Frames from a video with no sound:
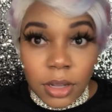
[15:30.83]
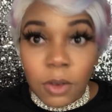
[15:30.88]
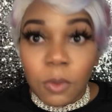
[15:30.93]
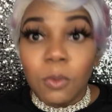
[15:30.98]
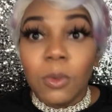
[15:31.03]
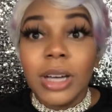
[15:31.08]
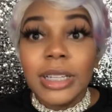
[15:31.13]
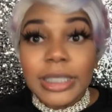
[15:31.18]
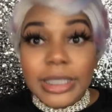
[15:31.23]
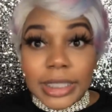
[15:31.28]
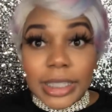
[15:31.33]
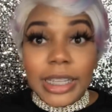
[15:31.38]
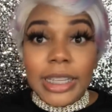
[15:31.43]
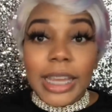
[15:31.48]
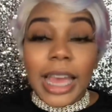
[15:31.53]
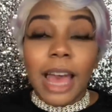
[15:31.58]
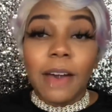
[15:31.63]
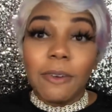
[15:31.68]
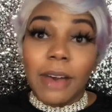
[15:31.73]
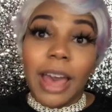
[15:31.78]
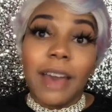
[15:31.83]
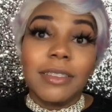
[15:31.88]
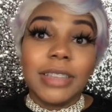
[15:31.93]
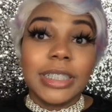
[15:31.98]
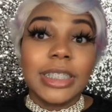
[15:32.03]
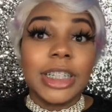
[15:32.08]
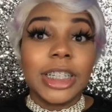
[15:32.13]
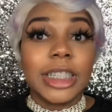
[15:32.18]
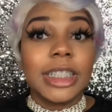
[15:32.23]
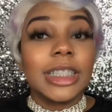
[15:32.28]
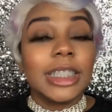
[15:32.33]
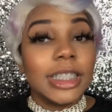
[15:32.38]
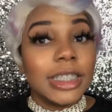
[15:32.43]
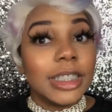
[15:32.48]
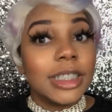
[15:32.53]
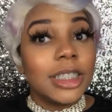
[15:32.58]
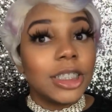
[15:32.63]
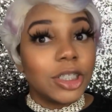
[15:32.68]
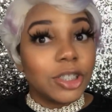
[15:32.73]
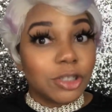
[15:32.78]
Once again, I will have this hair linked
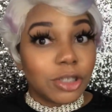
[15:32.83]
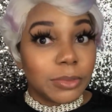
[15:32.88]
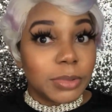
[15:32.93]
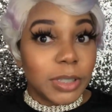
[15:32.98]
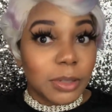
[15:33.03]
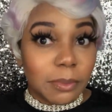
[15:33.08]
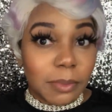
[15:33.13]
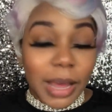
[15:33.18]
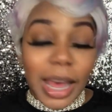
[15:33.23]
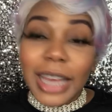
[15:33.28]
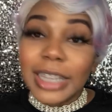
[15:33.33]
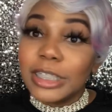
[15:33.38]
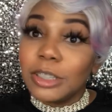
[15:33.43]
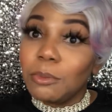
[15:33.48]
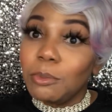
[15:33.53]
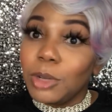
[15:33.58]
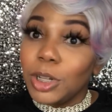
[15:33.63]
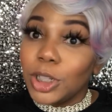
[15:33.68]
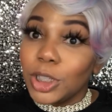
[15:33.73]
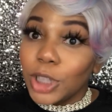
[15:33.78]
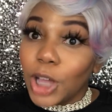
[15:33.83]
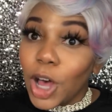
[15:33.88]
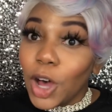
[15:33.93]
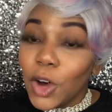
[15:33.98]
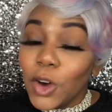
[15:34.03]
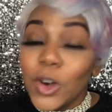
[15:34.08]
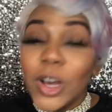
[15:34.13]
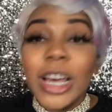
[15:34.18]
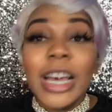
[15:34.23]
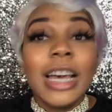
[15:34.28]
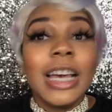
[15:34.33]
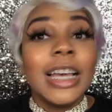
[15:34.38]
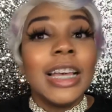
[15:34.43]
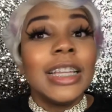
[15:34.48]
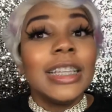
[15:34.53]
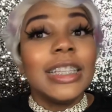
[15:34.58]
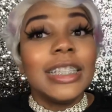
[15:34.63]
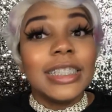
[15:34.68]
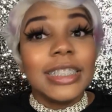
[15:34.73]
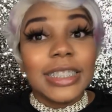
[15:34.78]
in the description box below.
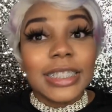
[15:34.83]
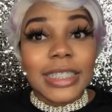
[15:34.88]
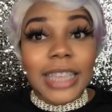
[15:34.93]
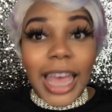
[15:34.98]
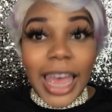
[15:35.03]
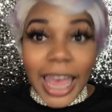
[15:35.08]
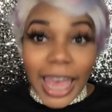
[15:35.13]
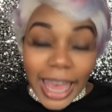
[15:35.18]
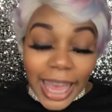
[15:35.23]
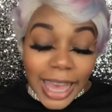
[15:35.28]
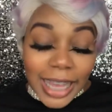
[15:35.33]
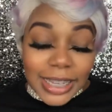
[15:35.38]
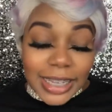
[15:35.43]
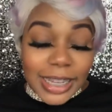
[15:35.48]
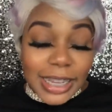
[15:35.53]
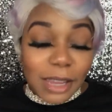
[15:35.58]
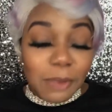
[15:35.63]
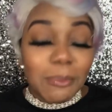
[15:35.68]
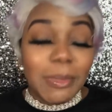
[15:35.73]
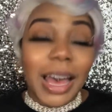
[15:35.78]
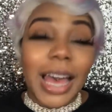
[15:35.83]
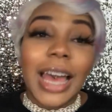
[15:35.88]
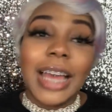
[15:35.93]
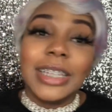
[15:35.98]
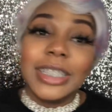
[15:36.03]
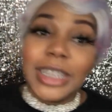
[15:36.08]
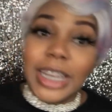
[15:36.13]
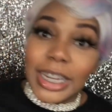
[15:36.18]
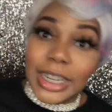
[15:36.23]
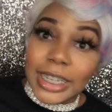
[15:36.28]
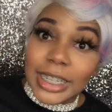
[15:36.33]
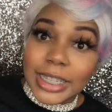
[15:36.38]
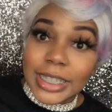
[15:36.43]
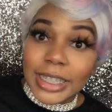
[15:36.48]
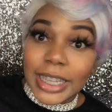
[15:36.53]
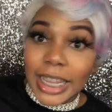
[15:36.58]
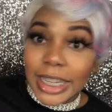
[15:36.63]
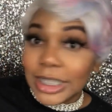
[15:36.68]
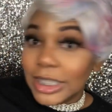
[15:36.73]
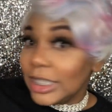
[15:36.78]
This is Halle by Janet
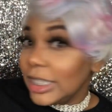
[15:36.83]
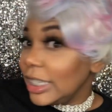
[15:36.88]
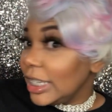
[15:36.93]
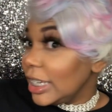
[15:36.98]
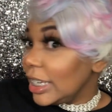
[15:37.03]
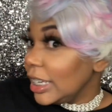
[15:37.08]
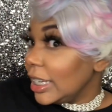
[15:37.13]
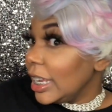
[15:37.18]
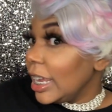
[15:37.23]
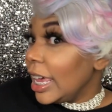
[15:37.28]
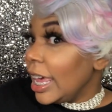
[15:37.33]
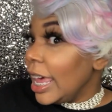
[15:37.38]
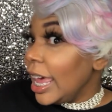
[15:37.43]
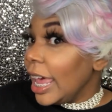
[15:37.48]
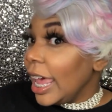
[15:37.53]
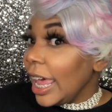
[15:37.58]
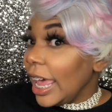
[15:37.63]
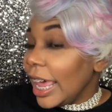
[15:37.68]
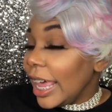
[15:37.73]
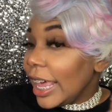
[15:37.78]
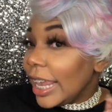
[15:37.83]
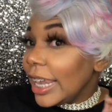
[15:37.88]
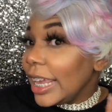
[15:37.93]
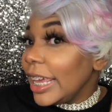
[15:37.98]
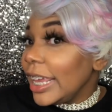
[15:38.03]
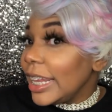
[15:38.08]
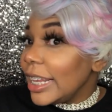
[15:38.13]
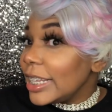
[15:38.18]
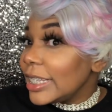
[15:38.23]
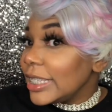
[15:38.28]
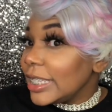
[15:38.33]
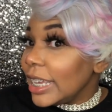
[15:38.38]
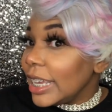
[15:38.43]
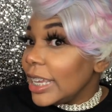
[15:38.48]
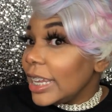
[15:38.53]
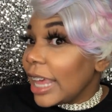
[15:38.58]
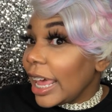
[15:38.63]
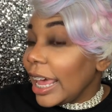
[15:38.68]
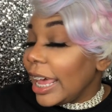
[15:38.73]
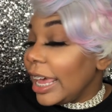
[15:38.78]
Collection, and it is
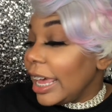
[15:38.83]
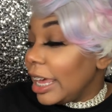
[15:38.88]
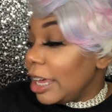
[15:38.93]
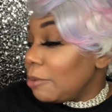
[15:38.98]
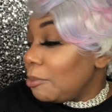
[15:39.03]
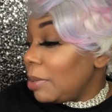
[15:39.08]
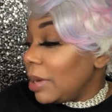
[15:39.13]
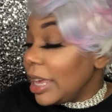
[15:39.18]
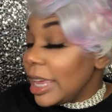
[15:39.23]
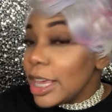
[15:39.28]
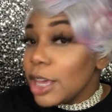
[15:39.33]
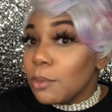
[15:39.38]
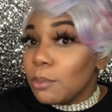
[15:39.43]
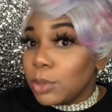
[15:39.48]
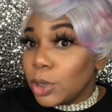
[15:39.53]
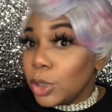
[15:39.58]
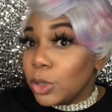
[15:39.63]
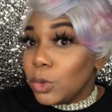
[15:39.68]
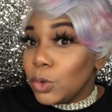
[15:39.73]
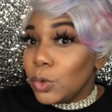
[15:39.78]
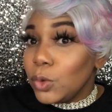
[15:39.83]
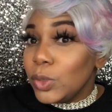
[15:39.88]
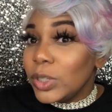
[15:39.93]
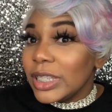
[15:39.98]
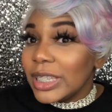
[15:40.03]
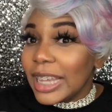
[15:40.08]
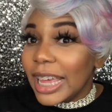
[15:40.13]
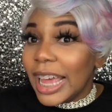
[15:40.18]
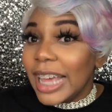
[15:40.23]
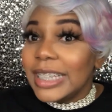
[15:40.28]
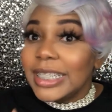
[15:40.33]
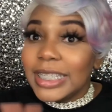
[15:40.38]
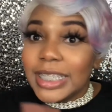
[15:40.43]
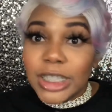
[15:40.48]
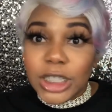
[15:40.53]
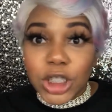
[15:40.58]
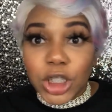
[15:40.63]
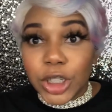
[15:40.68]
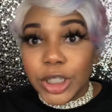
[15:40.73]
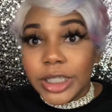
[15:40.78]
in a pink blue /
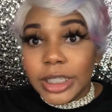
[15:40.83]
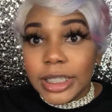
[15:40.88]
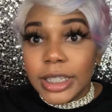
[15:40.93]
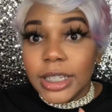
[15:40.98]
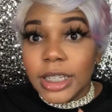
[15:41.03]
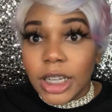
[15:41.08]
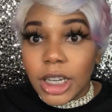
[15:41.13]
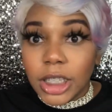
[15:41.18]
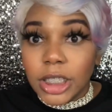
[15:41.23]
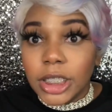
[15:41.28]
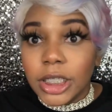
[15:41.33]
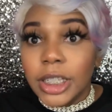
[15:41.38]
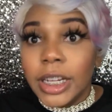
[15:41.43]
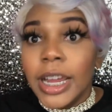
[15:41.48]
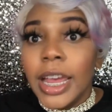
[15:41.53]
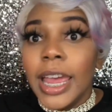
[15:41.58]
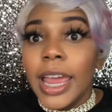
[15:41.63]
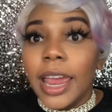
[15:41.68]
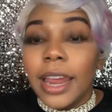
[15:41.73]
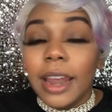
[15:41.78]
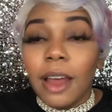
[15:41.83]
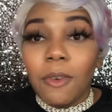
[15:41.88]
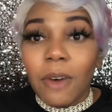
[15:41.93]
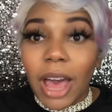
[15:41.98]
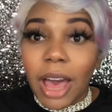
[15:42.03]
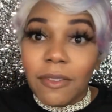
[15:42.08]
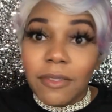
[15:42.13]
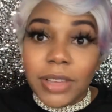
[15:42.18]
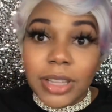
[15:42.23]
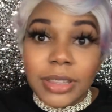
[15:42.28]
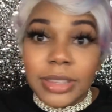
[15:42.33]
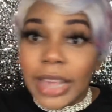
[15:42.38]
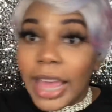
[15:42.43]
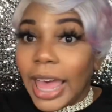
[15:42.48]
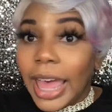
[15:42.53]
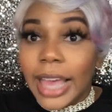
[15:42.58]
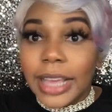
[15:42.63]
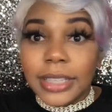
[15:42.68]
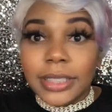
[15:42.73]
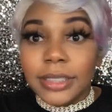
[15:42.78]
613 color, and I will have it
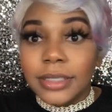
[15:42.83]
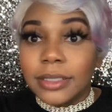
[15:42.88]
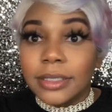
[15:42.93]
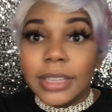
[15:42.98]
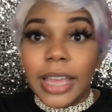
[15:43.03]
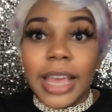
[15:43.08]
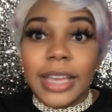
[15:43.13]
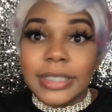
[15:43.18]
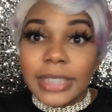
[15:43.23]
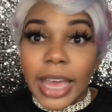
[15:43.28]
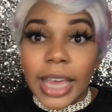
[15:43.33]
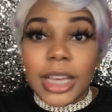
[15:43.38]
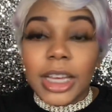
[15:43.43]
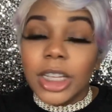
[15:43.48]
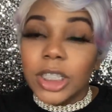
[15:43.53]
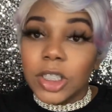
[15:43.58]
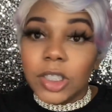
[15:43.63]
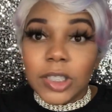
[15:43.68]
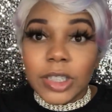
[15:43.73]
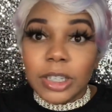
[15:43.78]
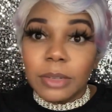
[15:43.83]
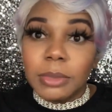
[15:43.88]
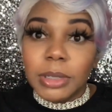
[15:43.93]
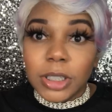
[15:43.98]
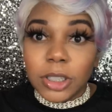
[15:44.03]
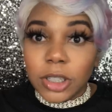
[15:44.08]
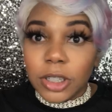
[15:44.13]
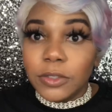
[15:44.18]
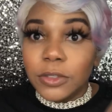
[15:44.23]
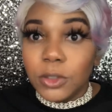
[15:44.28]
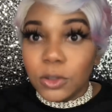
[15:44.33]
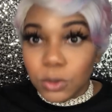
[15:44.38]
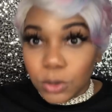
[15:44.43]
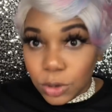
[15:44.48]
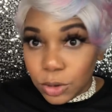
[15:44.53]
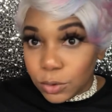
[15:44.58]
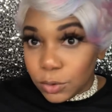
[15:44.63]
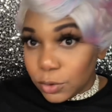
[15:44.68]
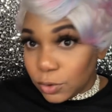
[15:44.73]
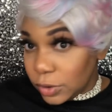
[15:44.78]
that exact color link below if you
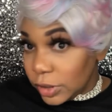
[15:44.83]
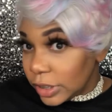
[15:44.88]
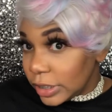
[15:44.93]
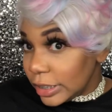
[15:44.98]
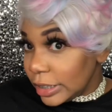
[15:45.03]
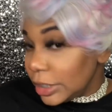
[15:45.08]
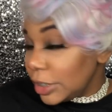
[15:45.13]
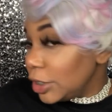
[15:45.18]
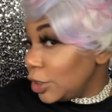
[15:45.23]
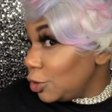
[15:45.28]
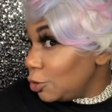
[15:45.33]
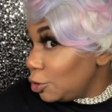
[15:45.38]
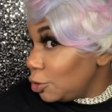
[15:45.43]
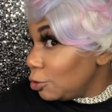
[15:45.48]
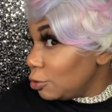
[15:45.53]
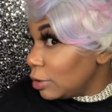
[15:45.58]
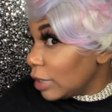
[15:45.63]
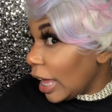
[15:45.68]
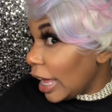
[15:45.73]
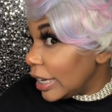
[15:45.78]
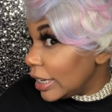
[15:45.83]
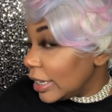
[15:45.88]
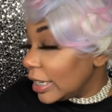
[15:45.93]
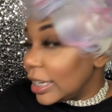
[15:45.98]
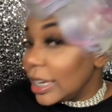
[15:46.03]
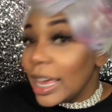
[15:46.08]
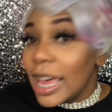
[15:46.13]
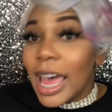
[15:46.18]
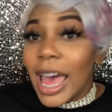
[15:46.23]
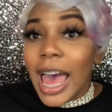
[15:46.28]
do feel this and you do like it.